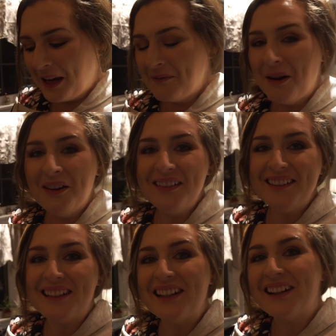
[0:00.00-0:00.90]
I'm
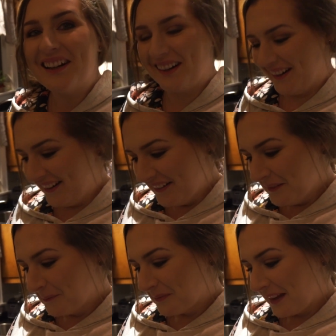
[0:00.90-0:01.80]
always here!
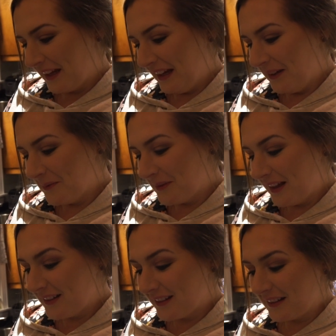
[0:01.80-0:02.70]
And
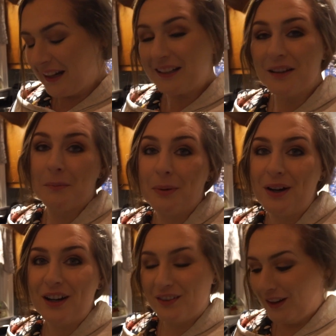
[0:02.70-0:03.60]
that's kind of the
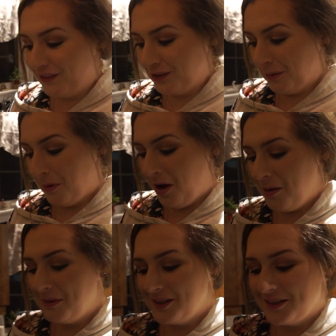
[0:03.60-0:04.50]
perk of having your
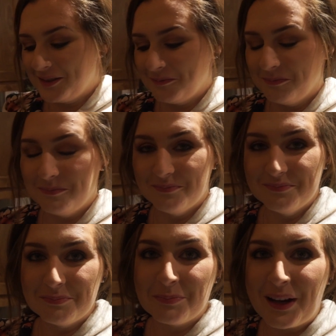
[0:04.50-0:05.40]
mom is
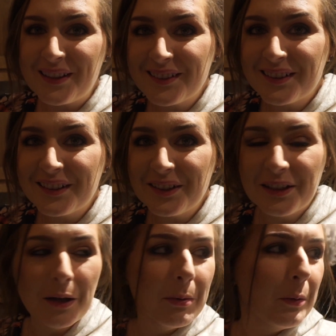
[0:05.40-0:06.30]
basically your
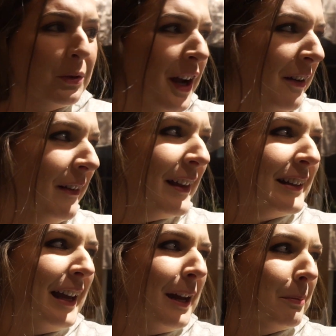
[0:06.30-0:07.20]
neighbor. We're not really
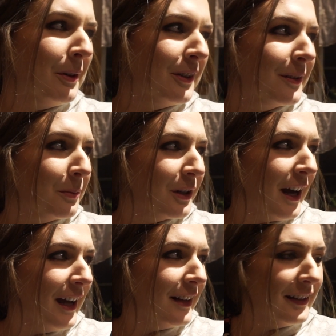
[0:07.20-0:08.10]
neighbors. We're
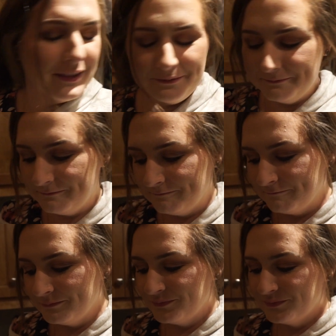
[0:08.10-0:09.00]
kind of...
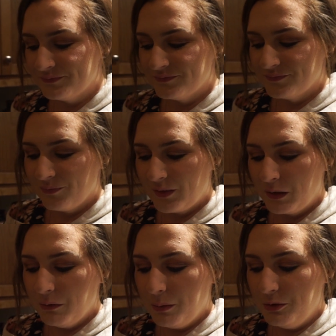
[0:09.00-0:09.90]

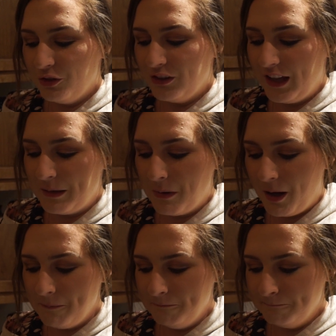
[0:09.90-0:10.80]
What would you say,
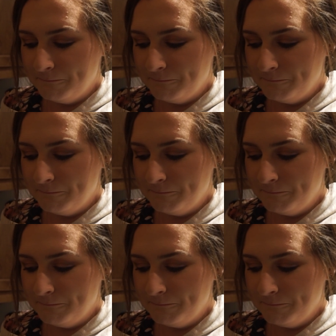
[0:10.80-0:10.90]
Mom?